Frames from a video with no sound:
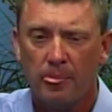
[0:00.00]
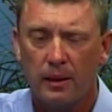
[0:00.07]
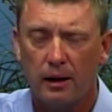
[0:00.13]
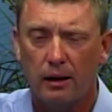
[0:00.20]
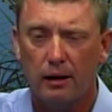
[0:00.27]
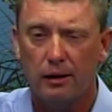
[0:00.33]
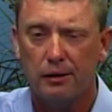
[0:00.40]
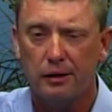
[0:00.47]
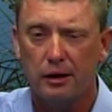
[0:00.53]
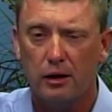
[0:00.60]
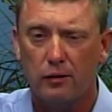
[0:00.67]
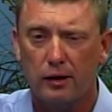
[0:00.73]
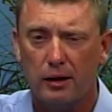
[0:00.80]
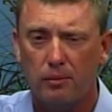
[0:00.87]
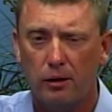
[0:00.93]
You know,
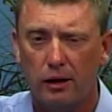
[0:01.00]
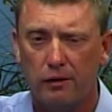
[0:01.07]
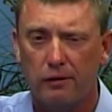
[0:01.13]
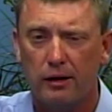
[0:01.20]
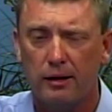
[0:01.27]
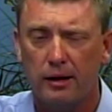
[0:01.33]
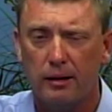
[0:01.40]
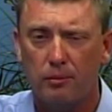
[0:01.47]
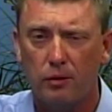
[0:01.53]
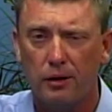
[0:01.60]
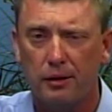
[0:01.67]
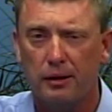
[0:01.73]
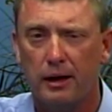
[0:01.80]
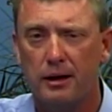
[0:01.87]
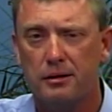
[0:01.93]
and I believe I
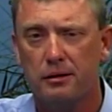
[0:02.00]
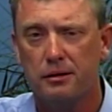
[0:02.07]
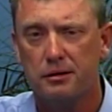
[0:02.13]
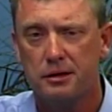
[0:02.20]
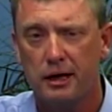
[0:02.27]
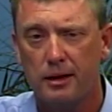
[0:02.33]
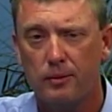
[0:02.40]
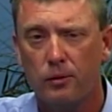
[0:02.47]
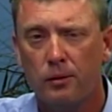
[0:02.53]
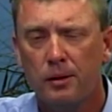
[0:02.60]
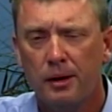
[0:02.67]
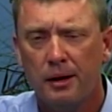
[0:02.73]
bring that to the table.